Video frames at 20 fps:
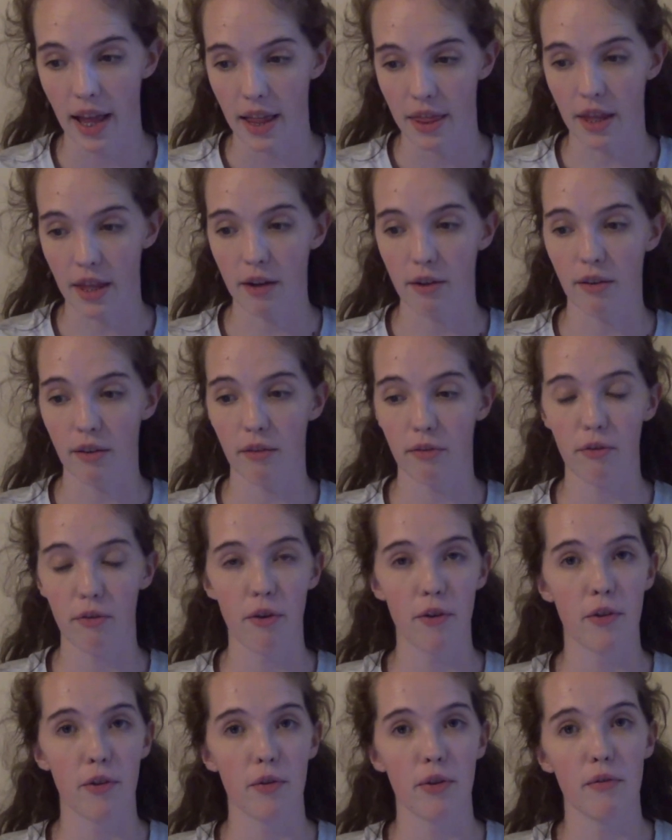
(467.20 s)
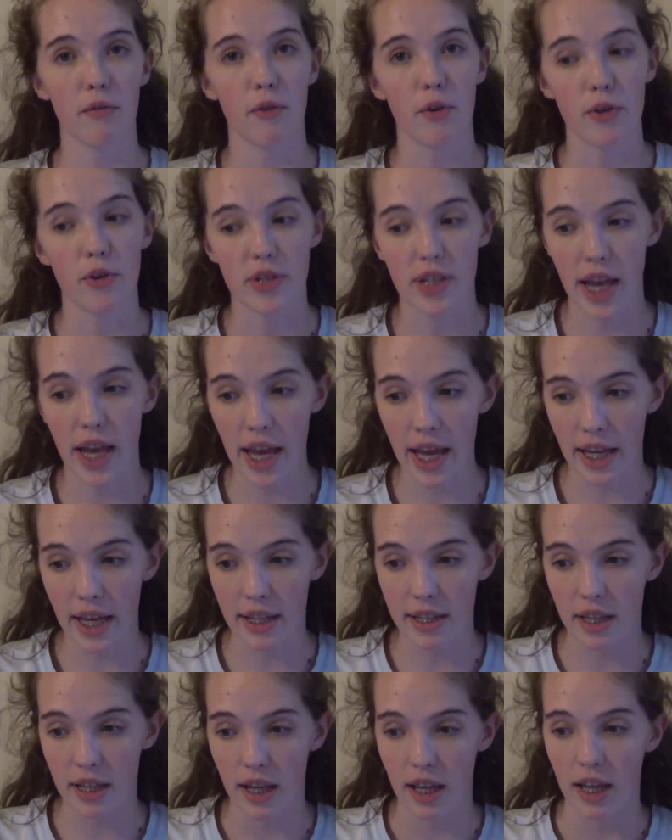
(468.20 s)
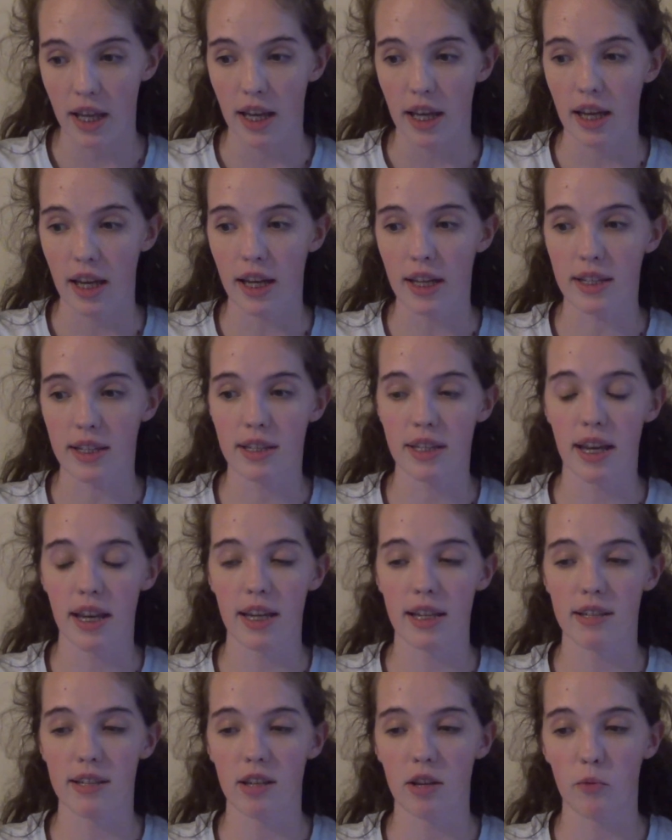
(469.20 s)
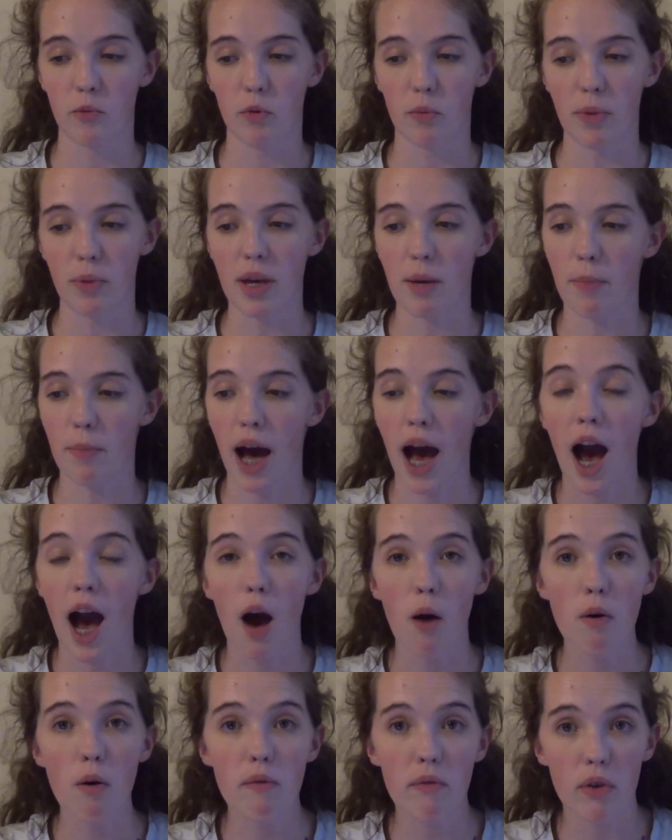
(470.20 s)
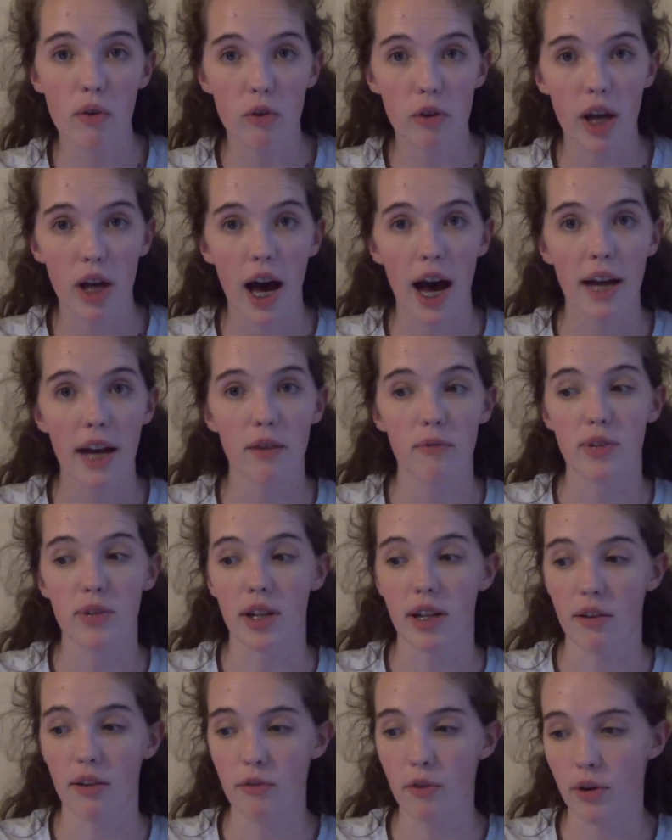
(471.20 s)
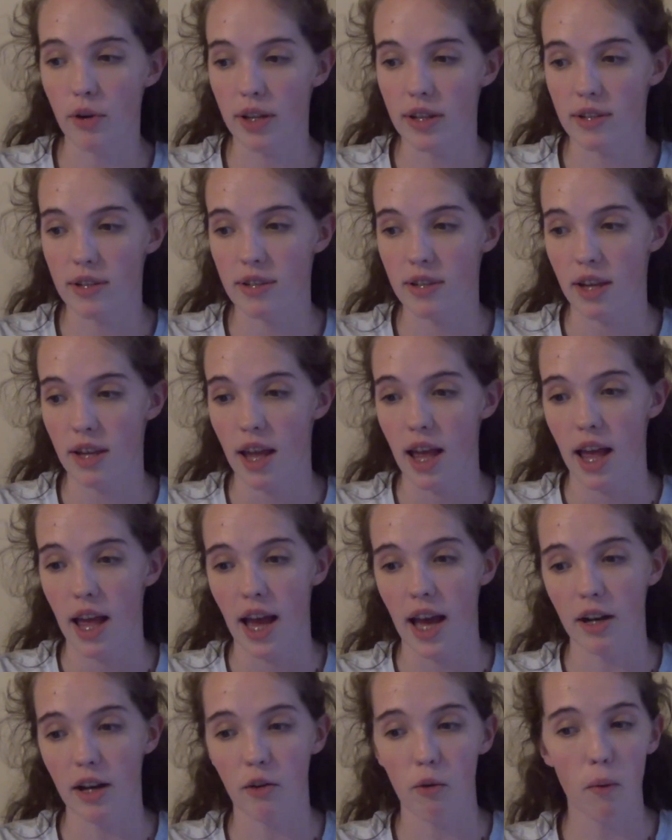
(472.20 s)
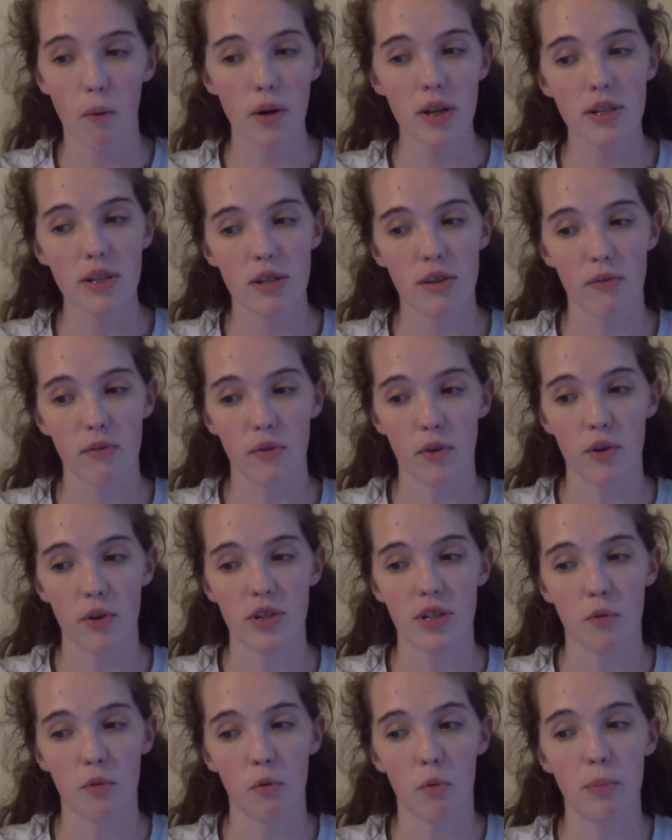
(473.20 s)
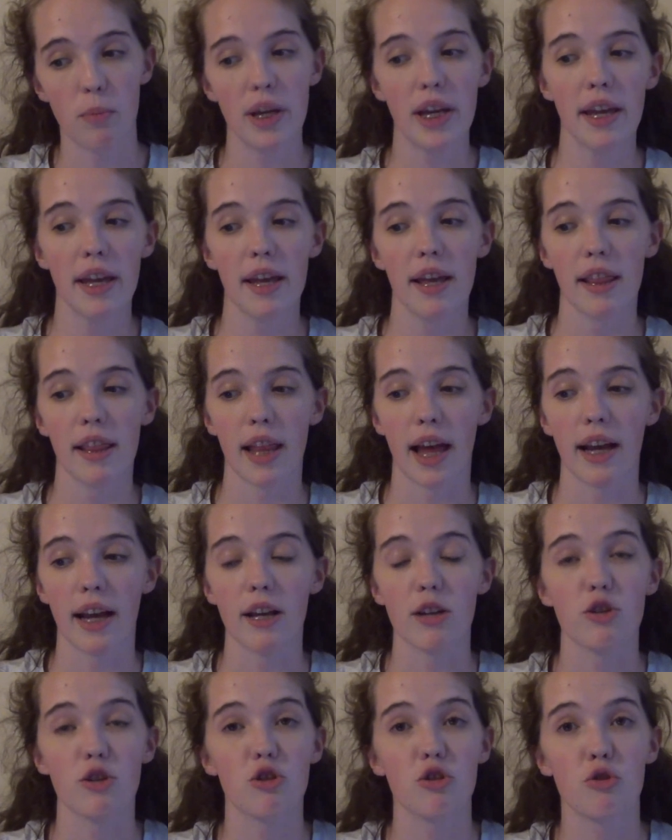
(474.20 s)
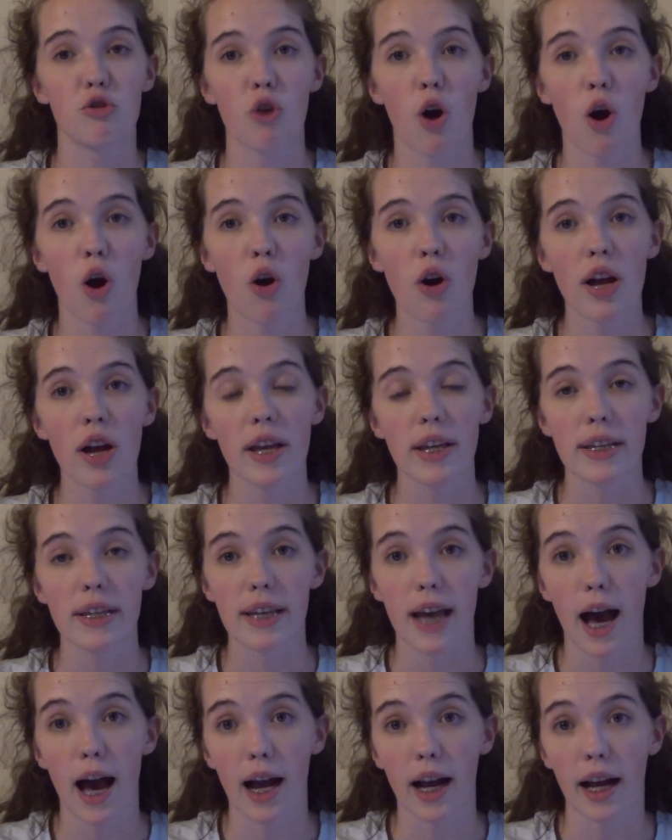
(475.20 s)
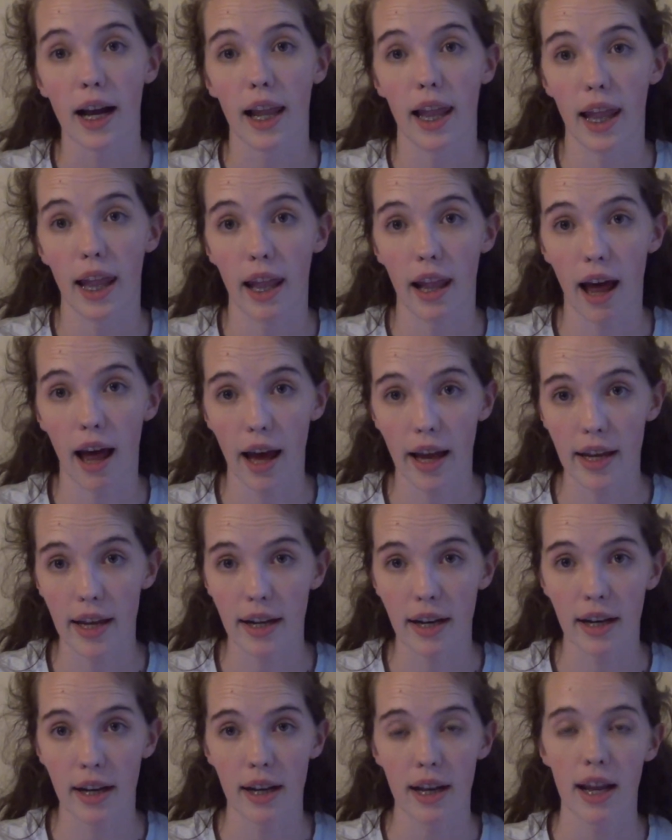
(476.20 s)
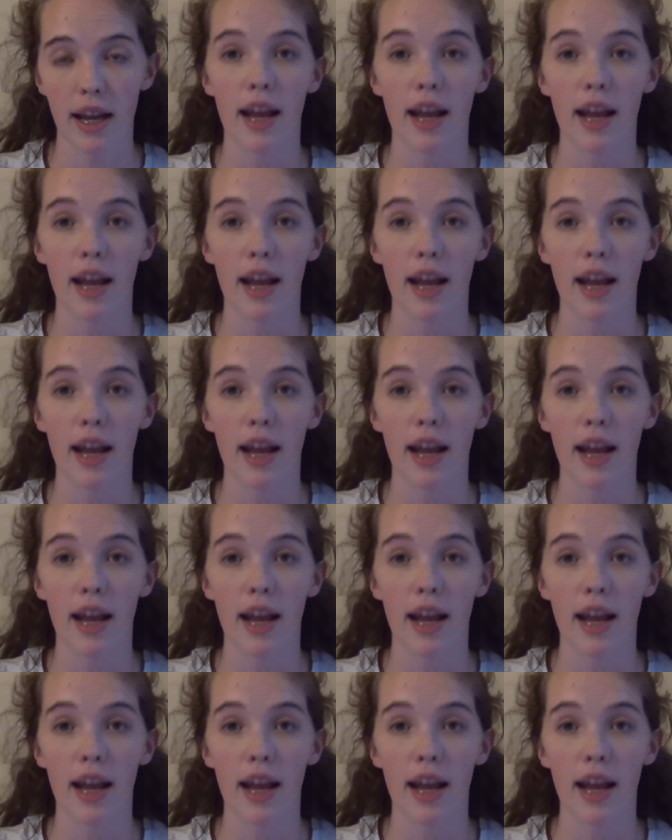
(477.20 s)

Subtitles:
Then further in verse 8, it says it will be a powerful kind of deliverance, and according to the verse, it will be like a strong young lion.